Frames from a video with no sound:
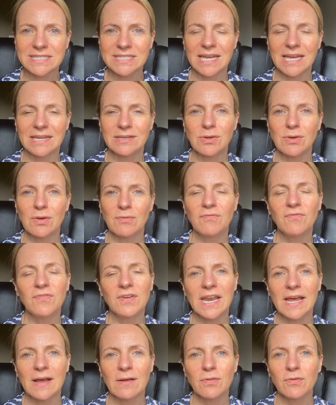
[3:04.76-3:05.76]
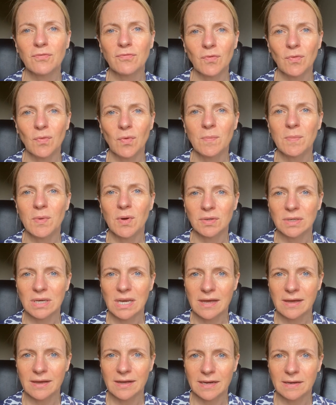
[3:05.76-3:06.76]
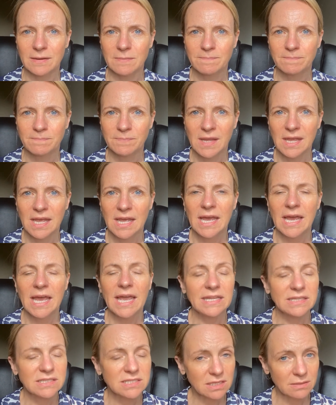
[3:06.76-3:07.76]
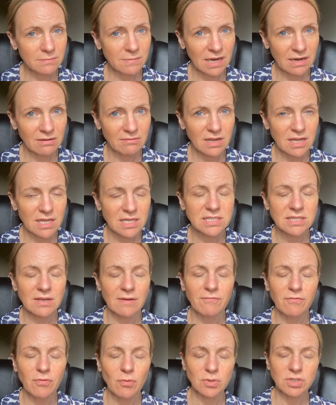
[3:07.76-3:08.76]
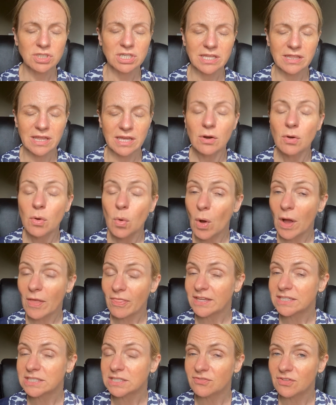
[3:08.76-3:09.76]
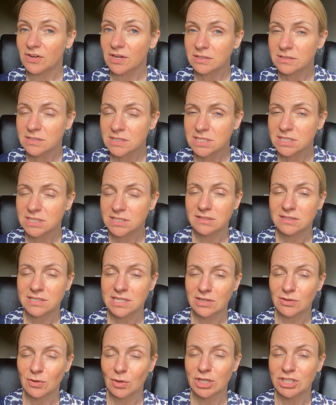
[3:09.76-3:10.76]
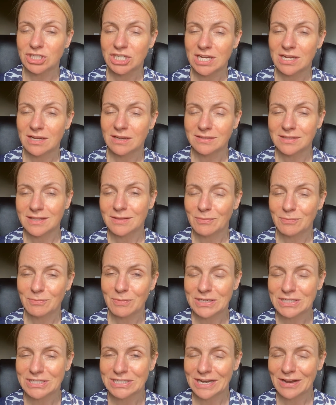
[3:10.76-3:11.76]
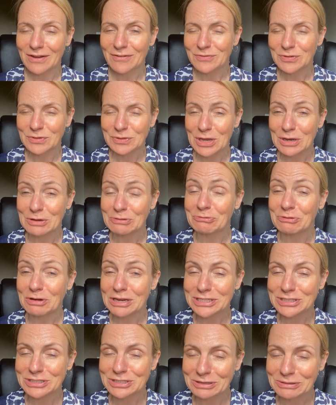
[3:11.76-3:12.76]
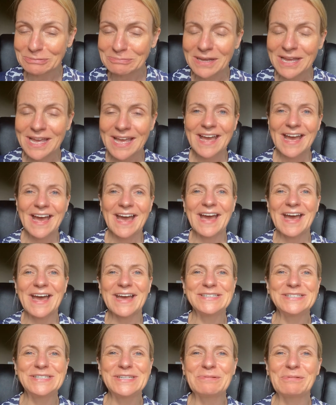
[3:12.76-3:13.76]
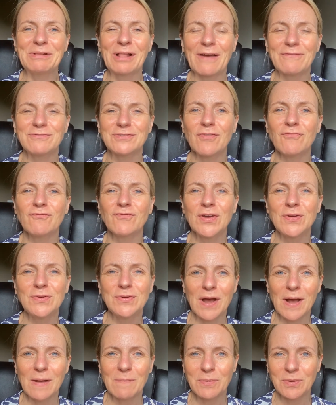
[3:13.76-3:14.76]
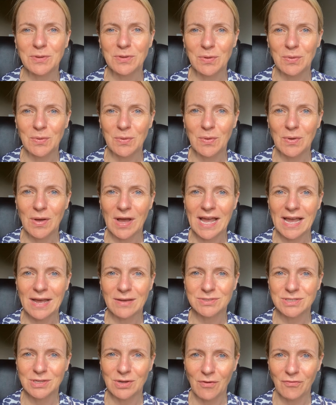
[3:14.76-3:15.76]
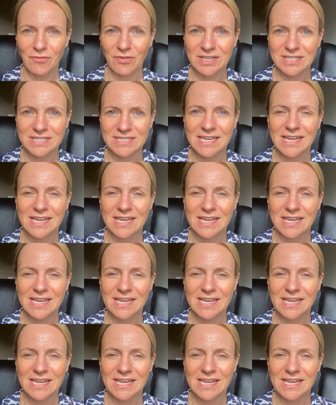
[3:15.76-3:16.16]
and you can fill out the form online. In some areas, unfortunately, they're not quite that advanced. Technology and the internet have not yet reached them, and you will have to phone up your housing office